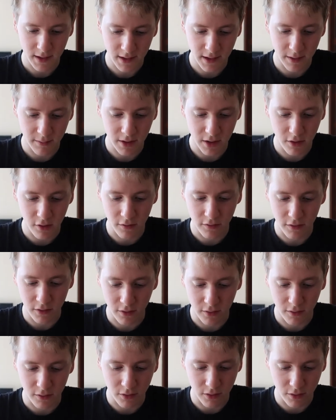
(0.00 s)
Let me know if
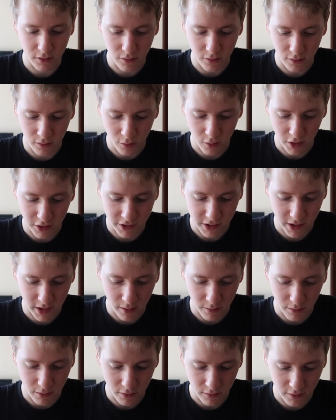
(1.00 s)
you watch
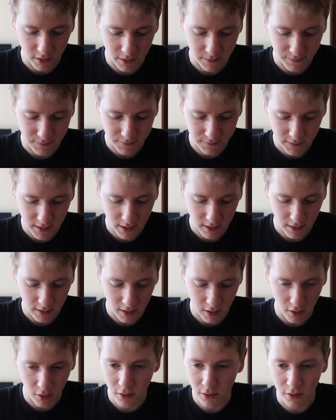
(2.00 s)
that movie.
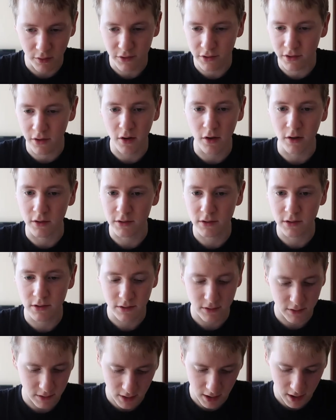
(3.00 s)
All those songs
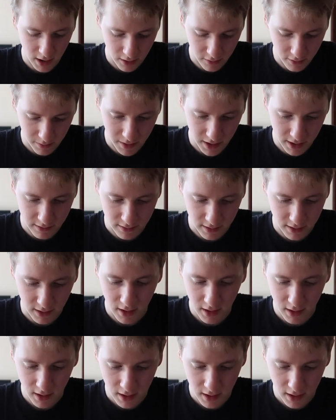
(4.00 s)
are amazing.